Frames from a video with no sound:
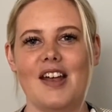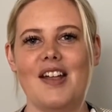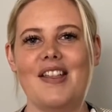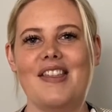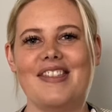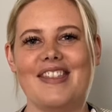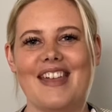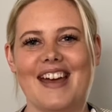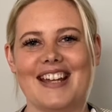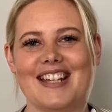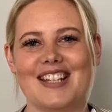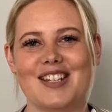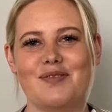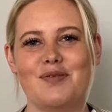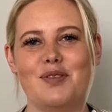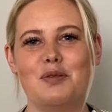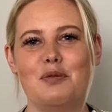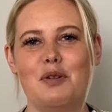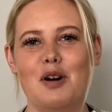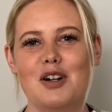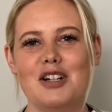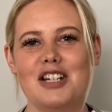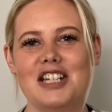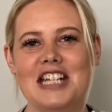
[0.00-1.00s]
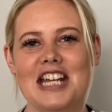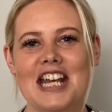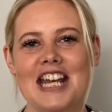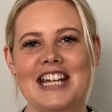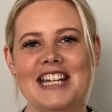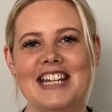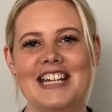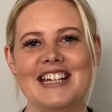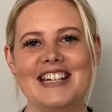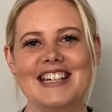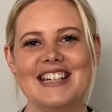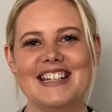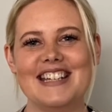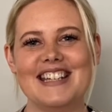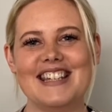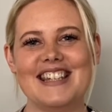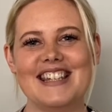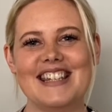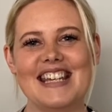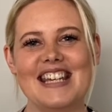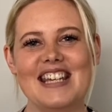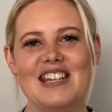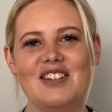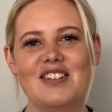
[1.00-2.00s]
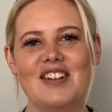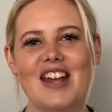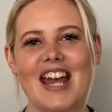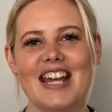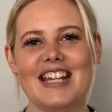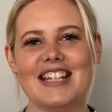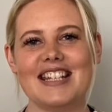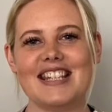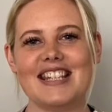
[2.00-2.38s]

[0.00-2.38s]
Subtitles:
Thanks for watching. See you next